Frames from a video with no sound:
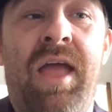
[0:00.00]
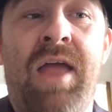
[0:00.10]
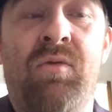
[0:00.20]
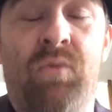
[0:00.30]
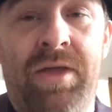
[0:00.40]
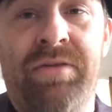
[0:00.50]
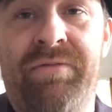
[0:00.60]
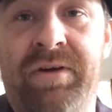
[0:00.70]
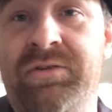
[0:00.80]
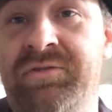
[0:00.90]
and way the
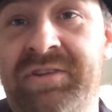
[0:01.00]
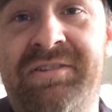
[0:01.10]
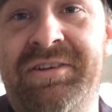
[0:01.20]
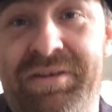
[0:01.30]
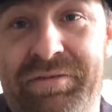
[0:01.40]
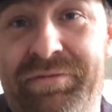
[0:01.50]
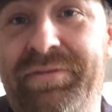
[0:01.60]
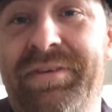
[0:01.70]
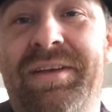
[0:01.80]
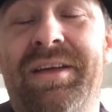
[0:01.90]
fuck too
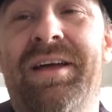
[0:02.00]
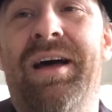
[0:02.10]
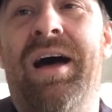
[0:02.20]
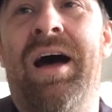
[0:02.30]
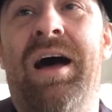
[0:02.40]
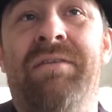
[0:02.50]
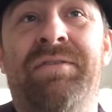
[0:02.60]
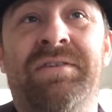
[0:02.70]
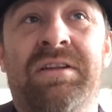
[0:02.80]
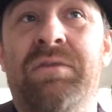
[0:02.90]
sensitive
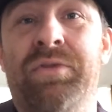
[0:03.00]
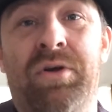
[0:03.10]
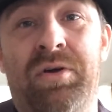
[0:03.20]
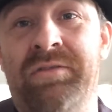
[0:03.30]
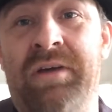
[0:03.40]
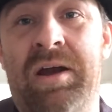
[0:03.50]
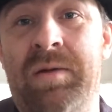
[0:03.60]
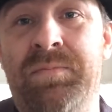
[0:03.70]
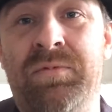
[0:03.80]
for dealing with an entire